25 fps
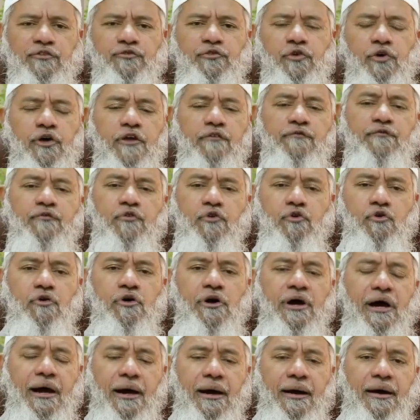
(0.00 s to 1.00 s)
So if
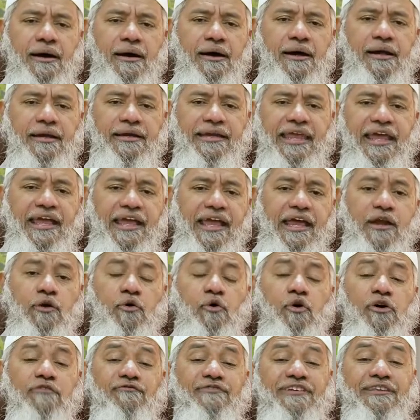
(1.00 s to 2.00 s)
you take
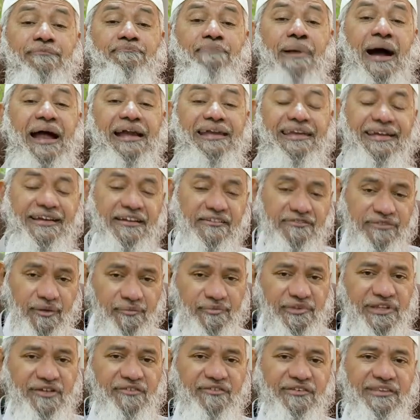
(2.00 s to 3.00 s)
an oath with bartering
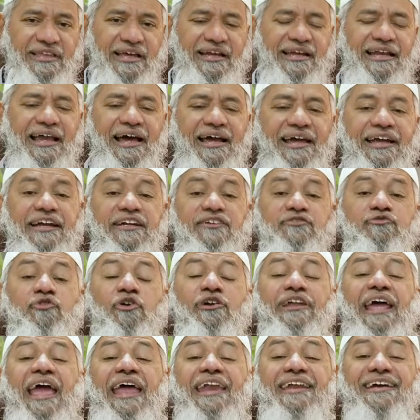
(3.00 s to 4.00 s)
something with Allah,
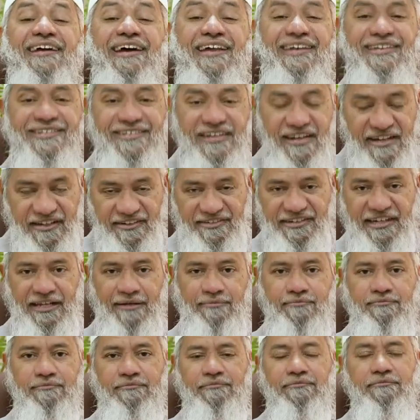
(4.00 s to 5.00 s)
it's not encouraged in
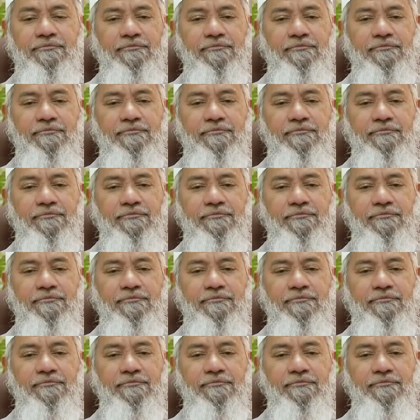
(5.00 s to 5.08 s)
Islam.